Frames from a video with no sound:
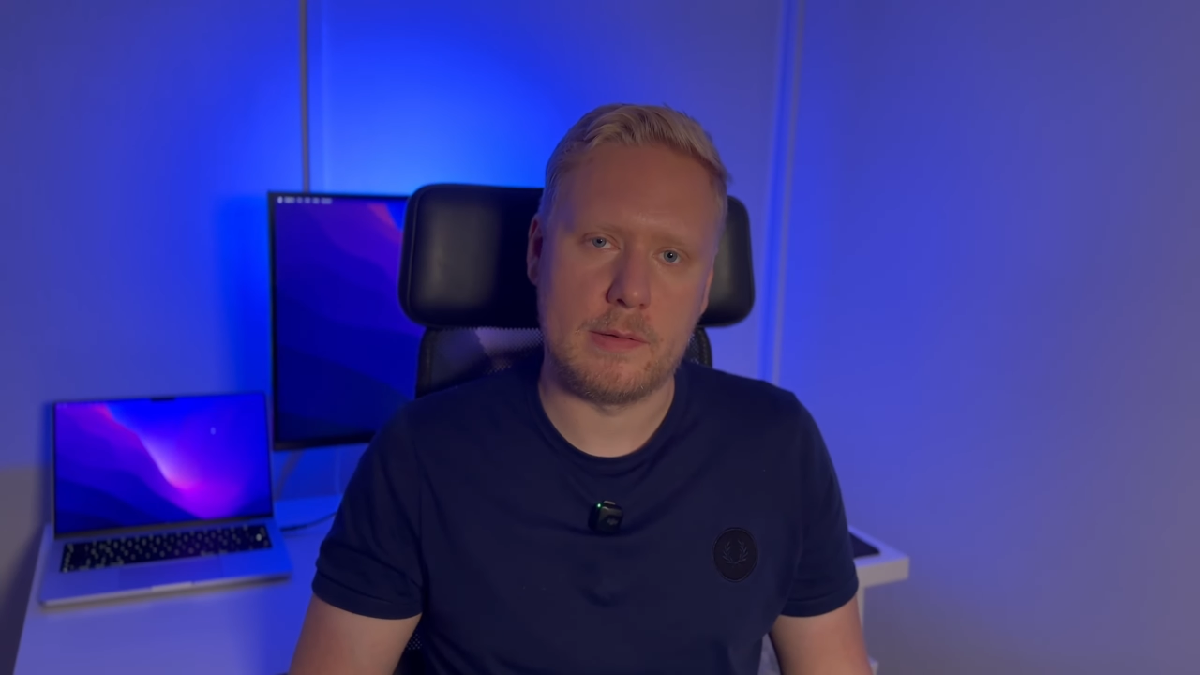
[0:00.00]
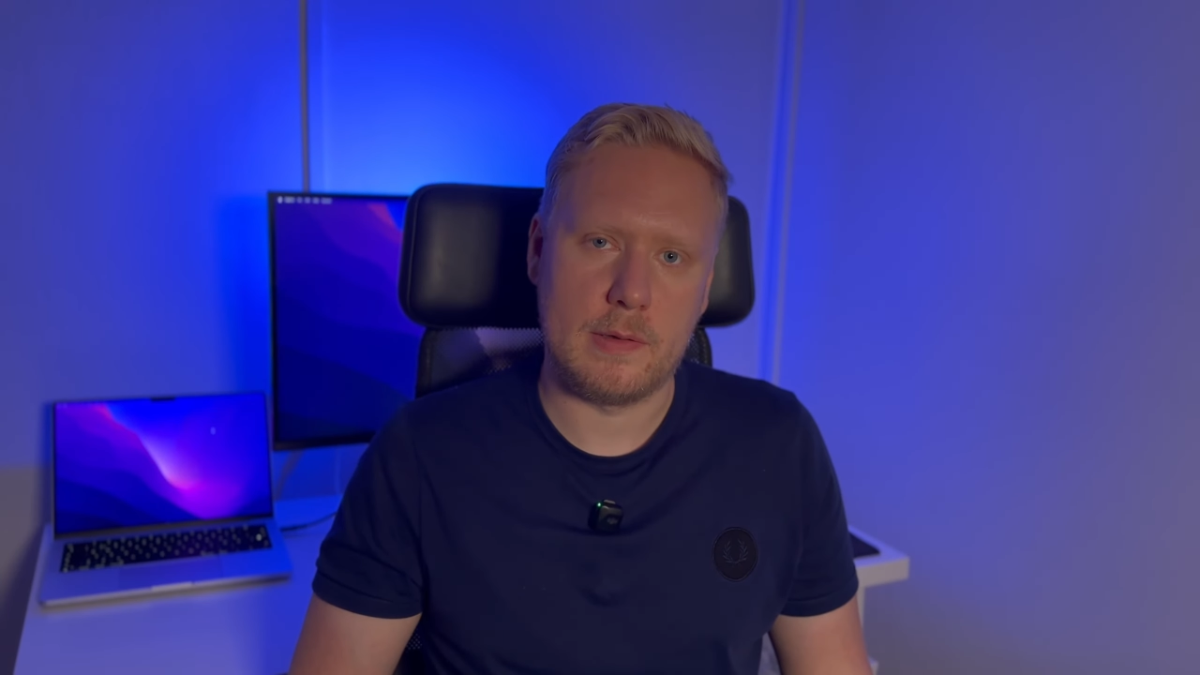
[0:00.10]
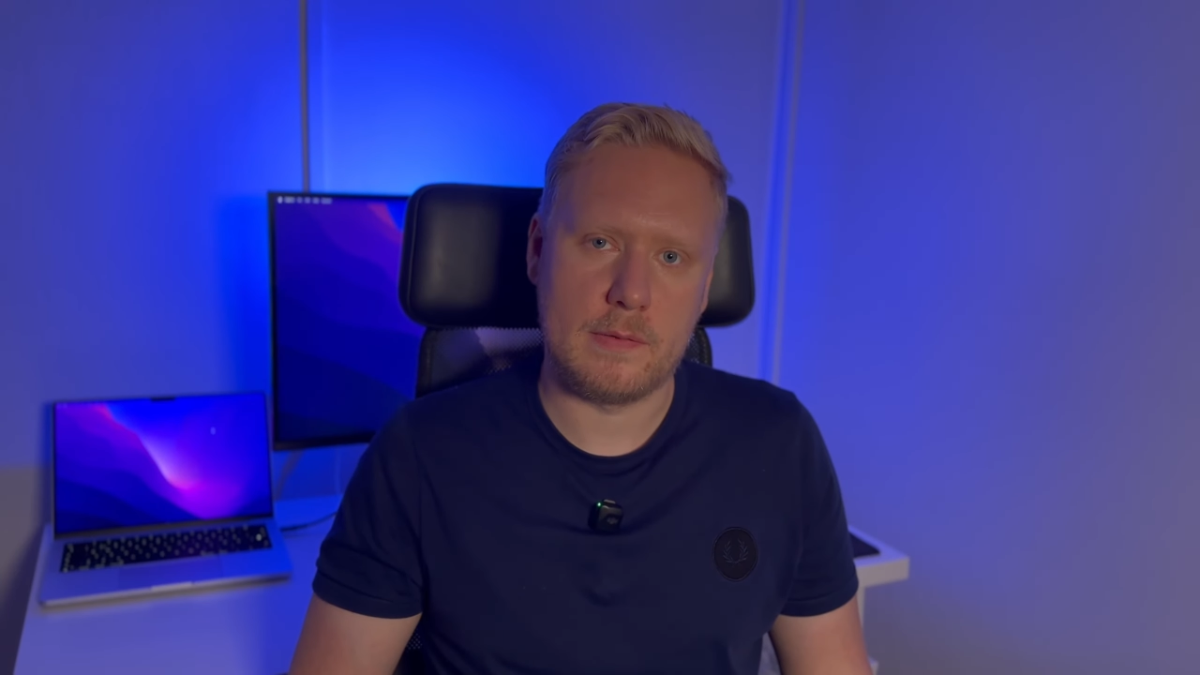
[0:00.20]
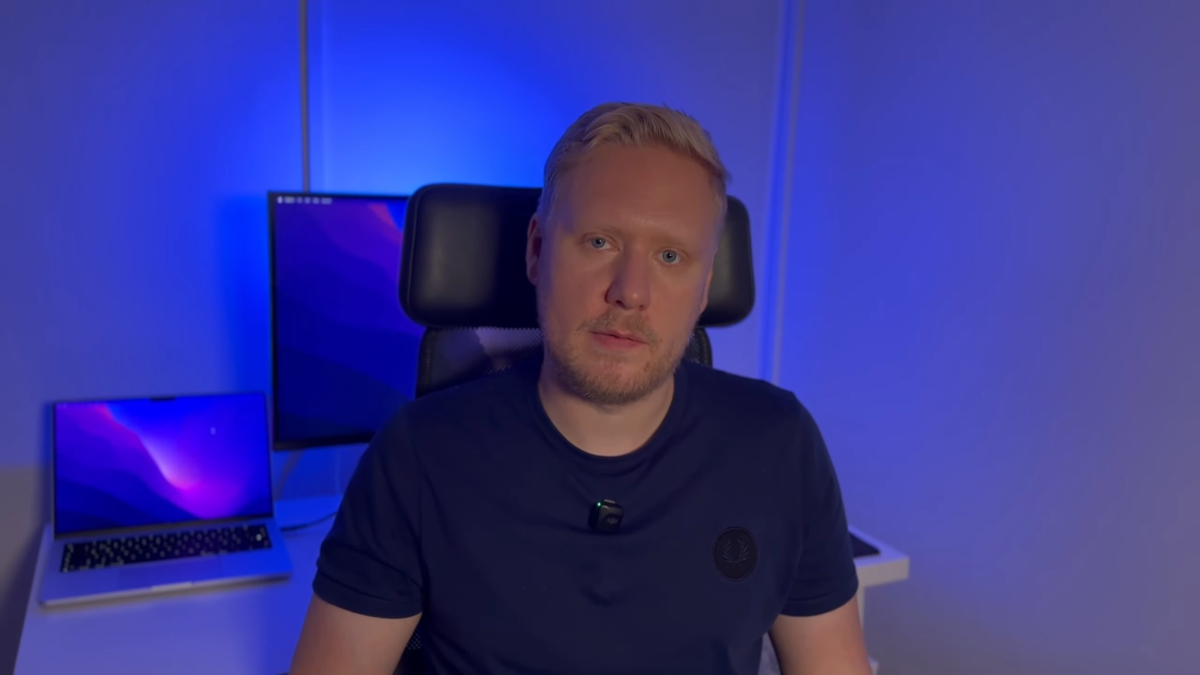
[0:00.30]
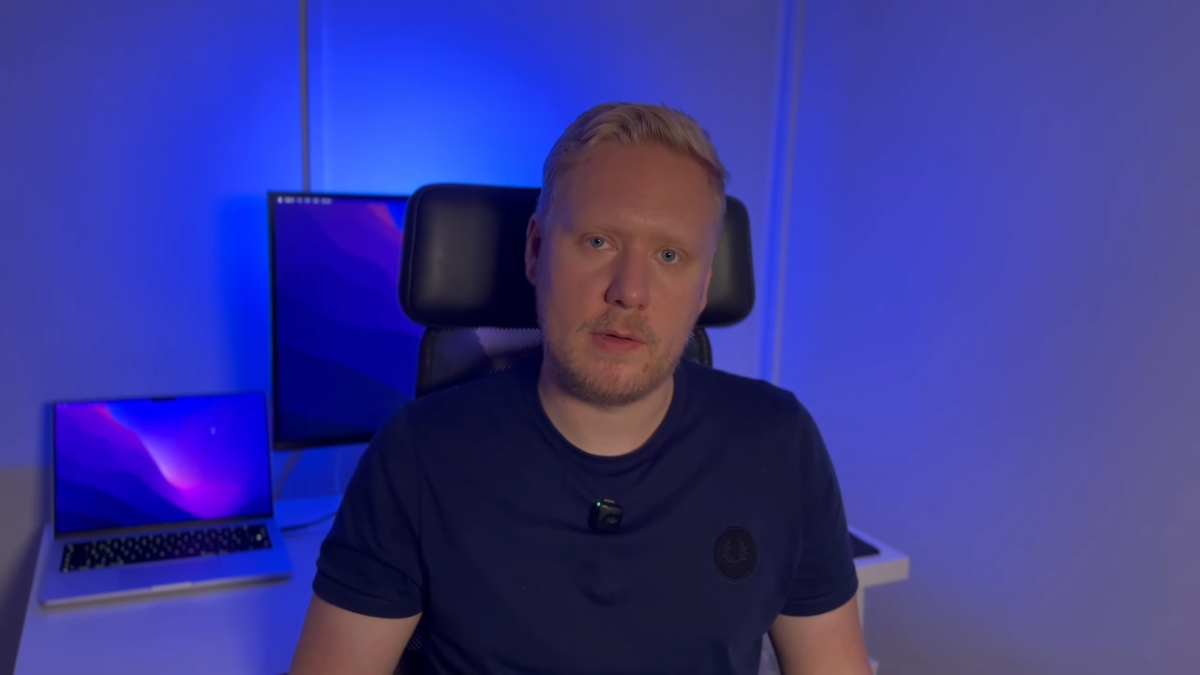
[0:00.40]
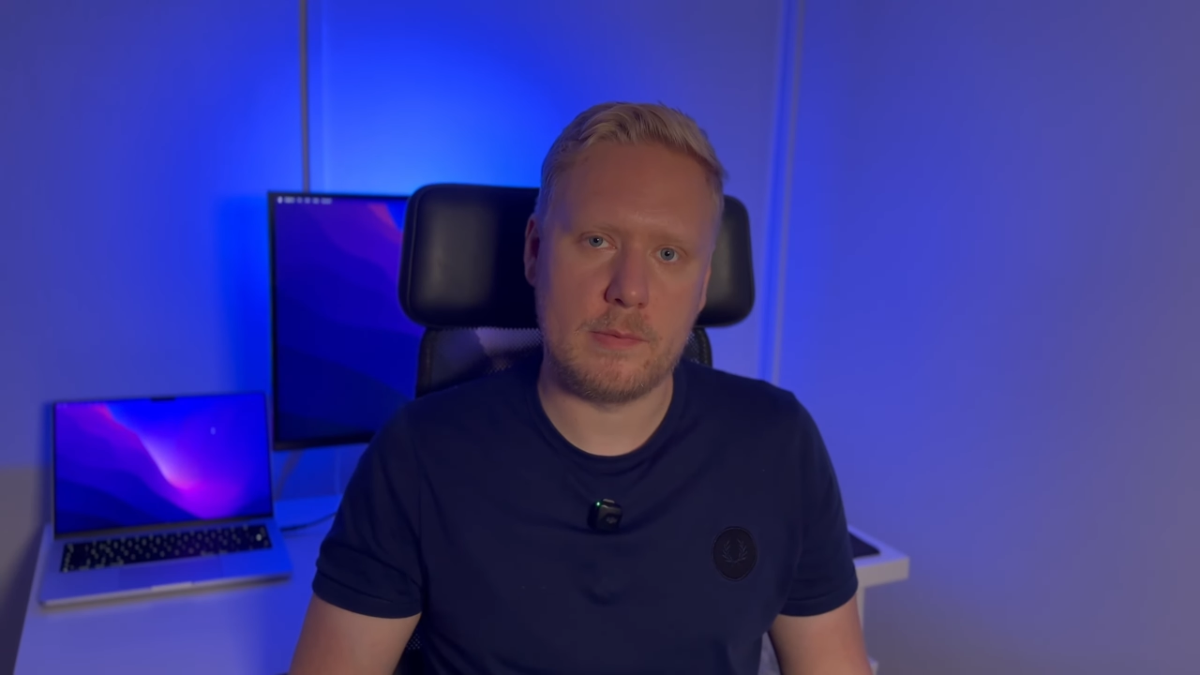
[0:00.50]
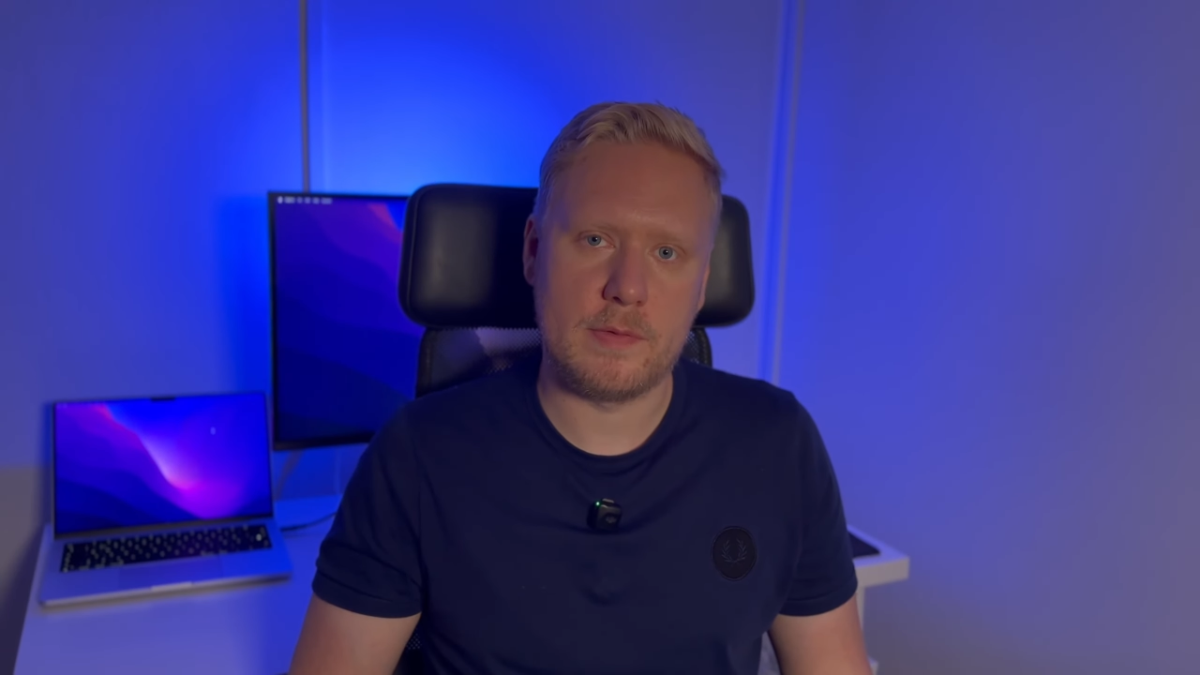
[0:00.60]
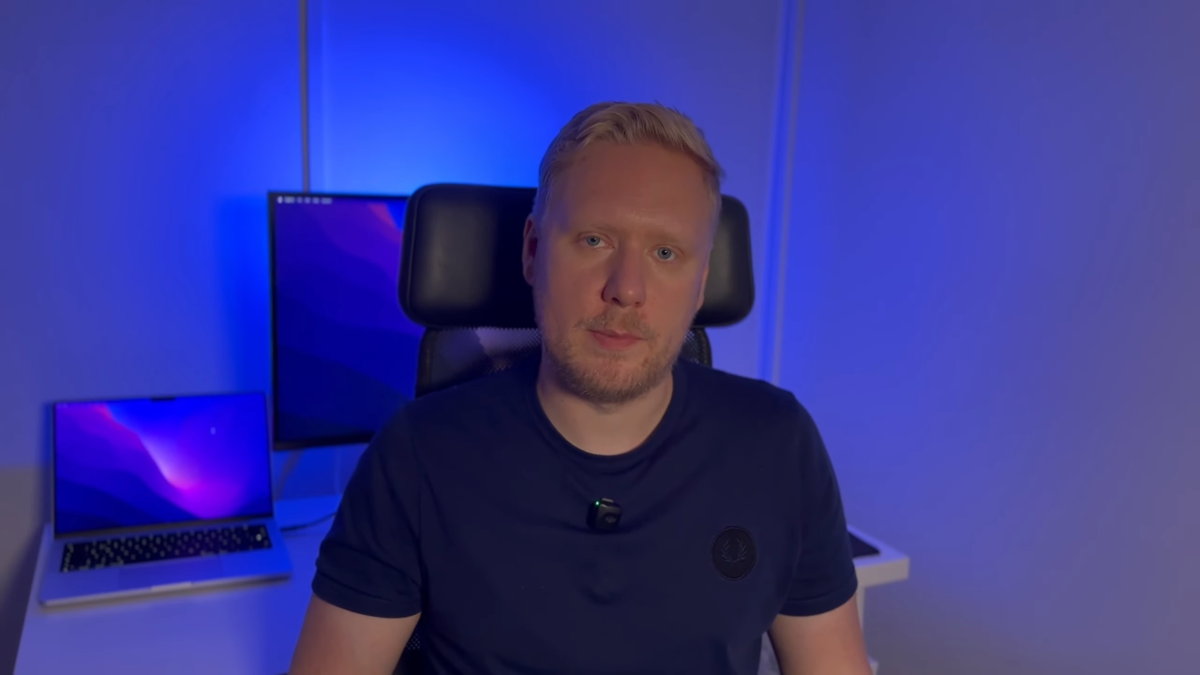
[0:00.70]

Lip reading: that solves